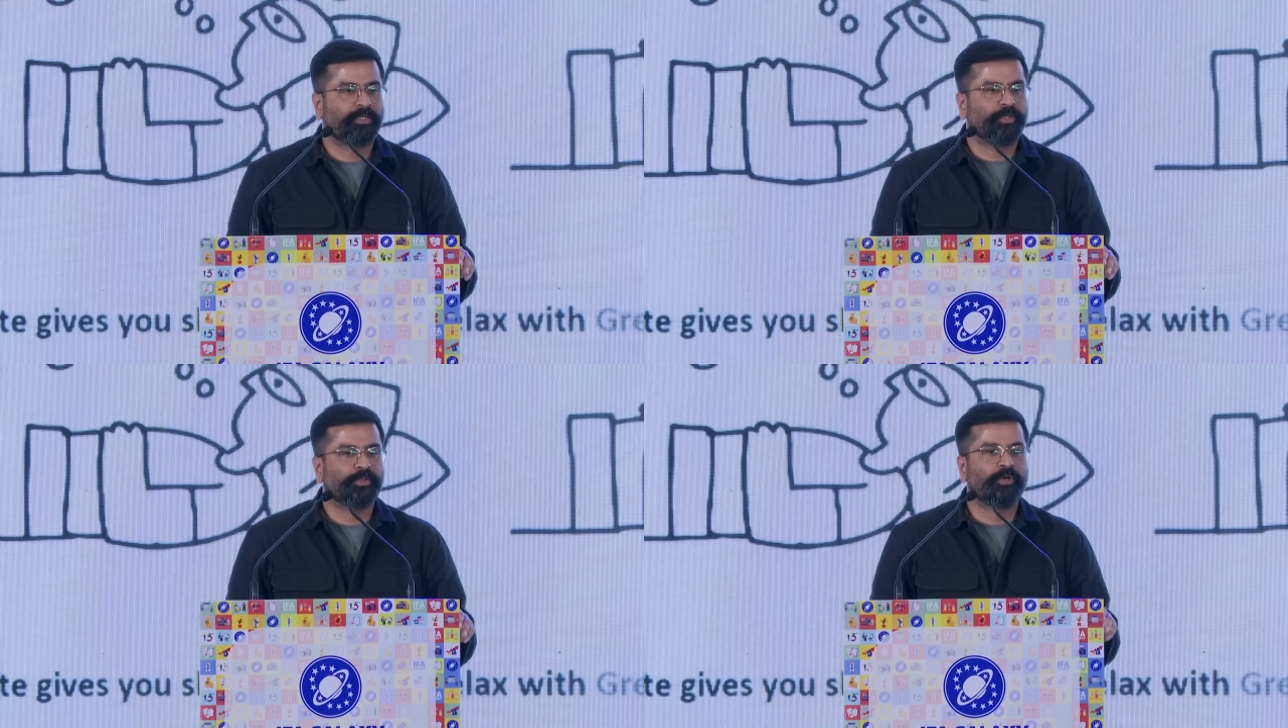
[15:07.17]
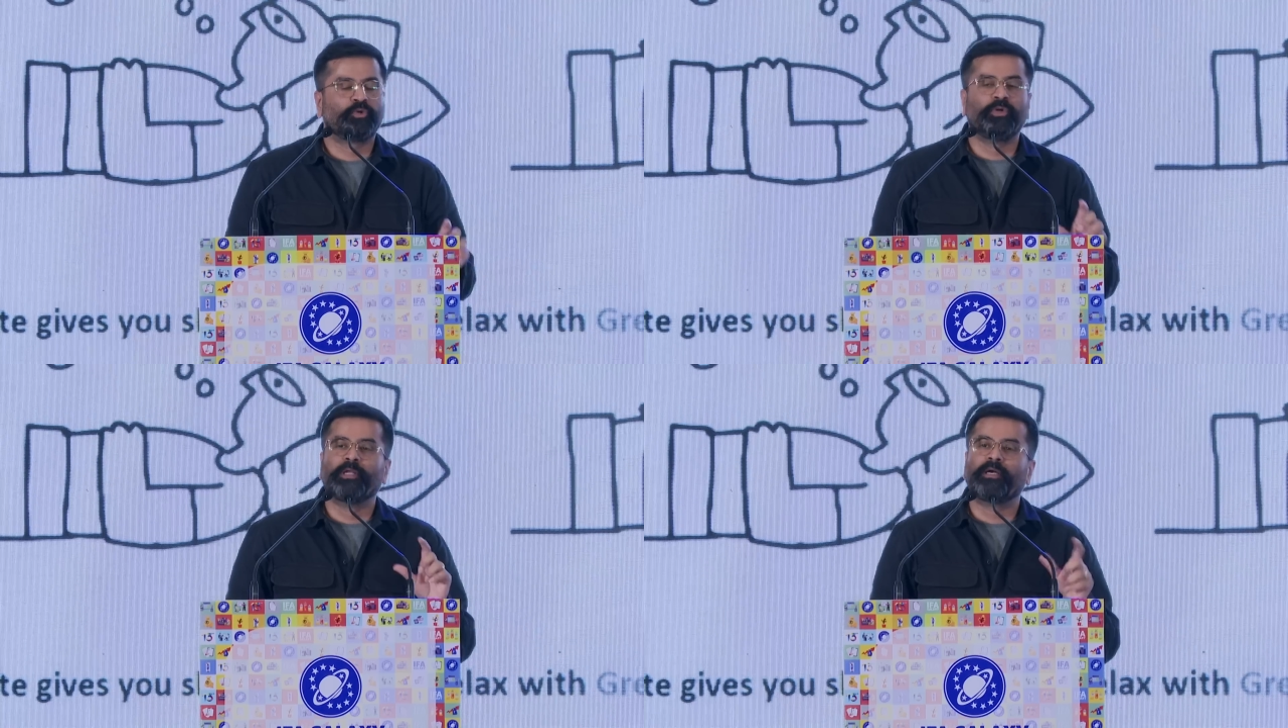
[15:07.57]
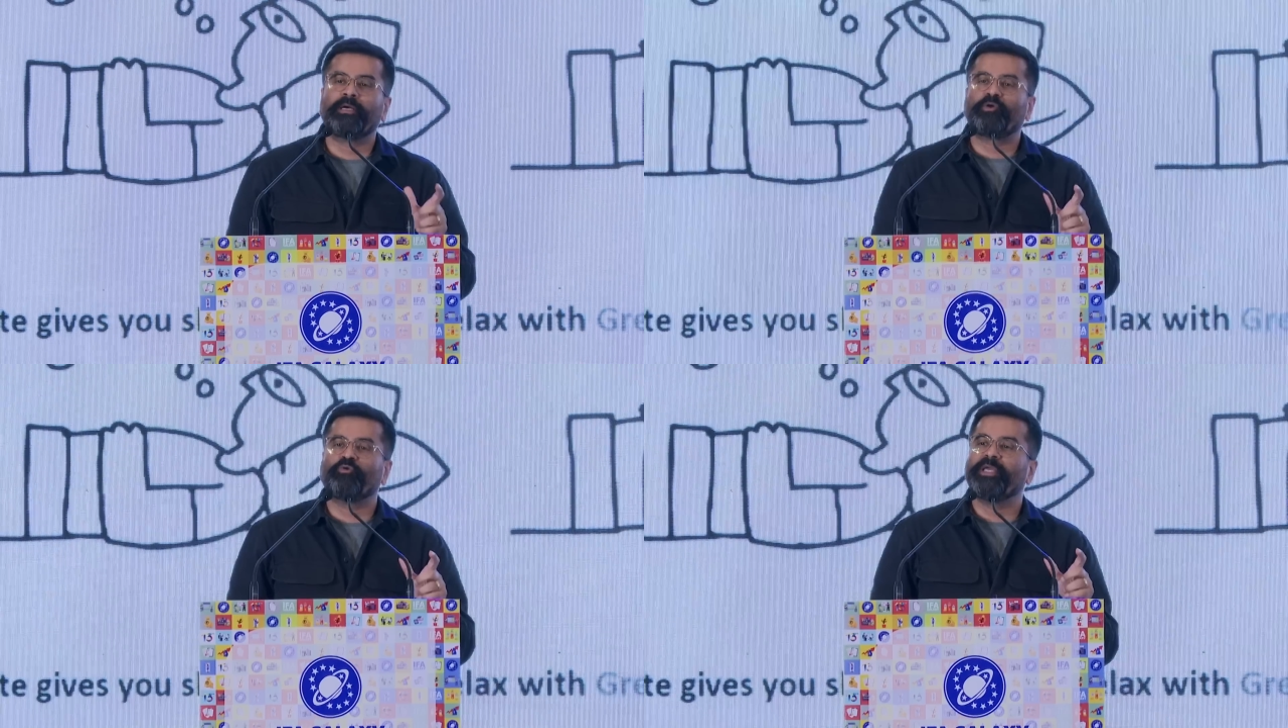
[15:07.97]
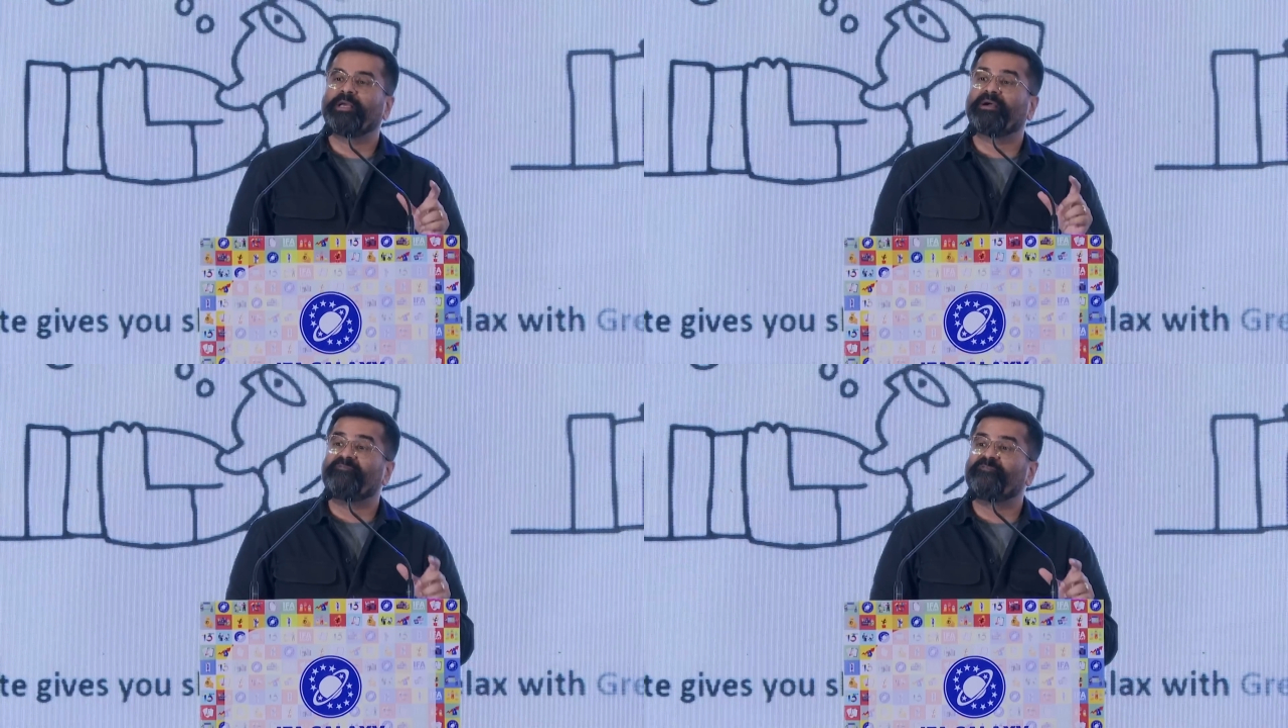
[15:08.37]
You have to learn to be
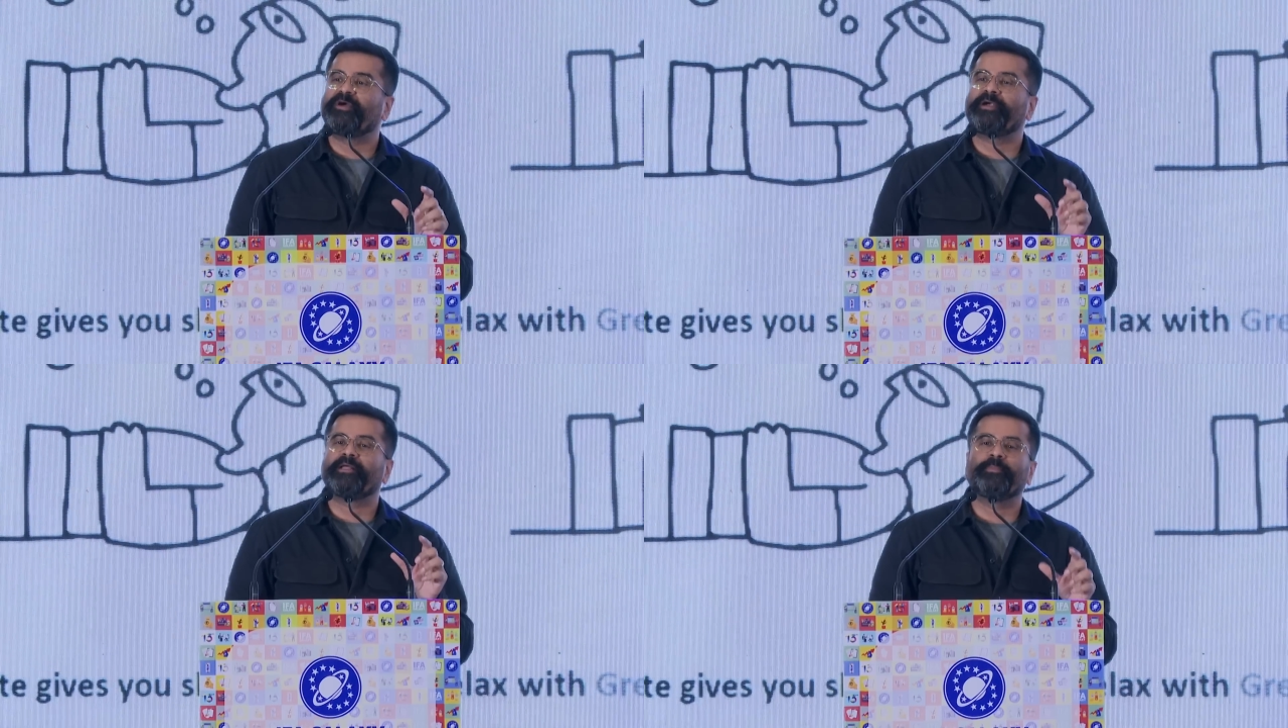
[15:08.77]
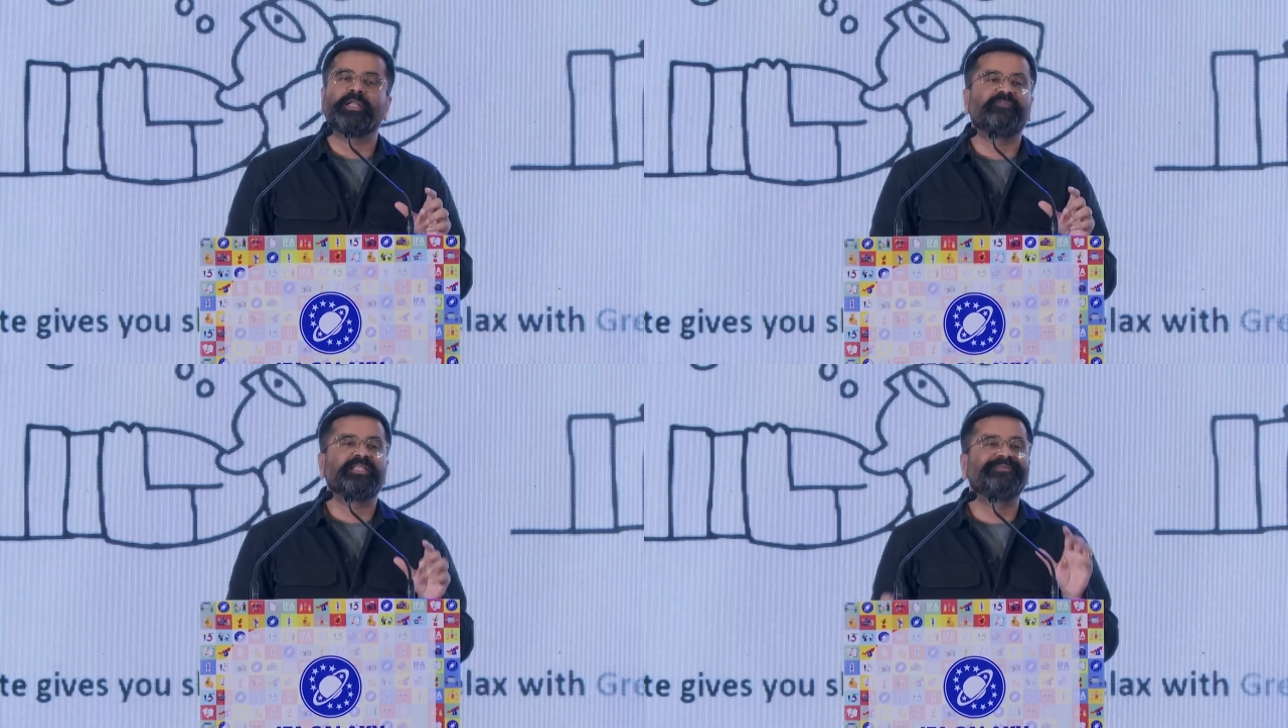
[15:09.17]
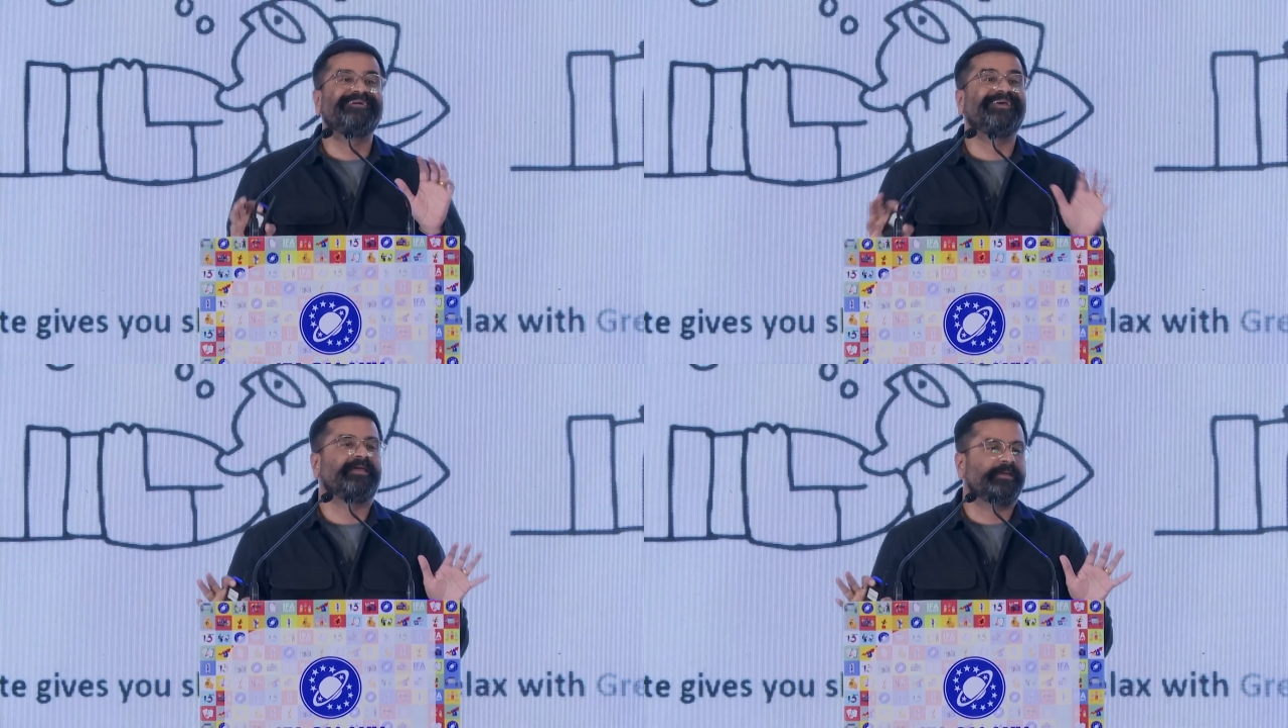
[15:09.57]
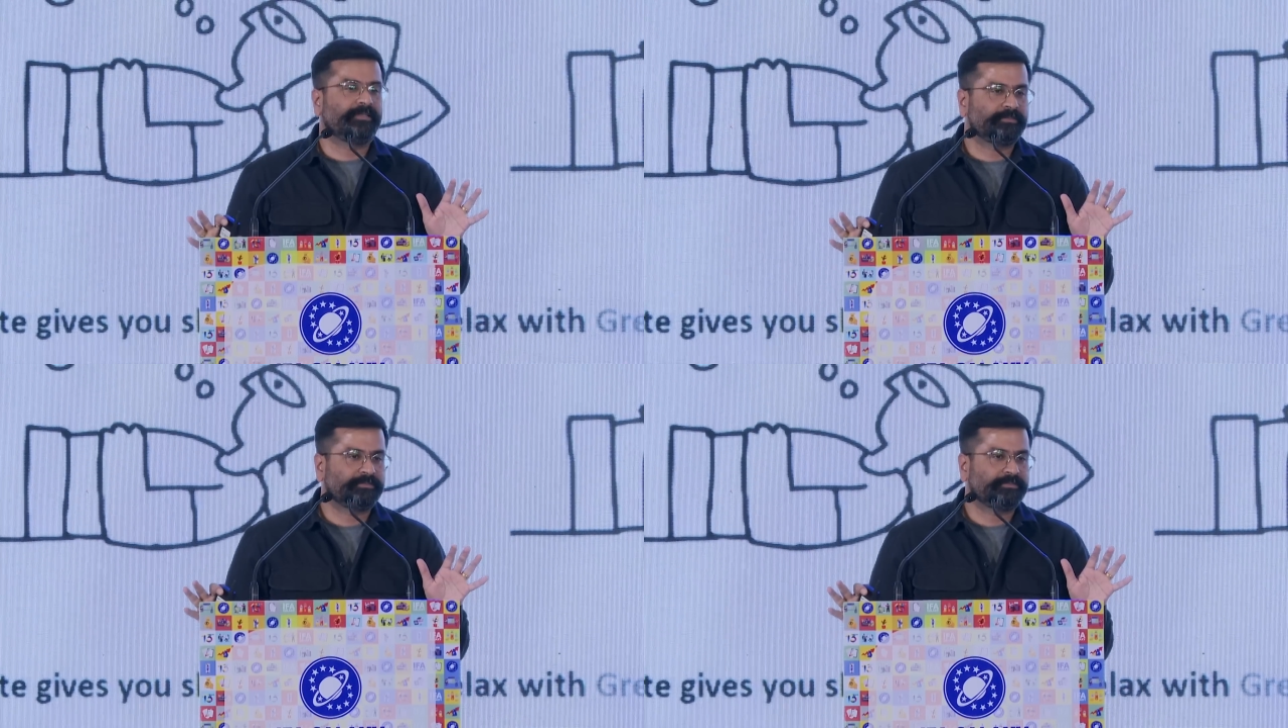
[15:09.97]
comfortable with gray.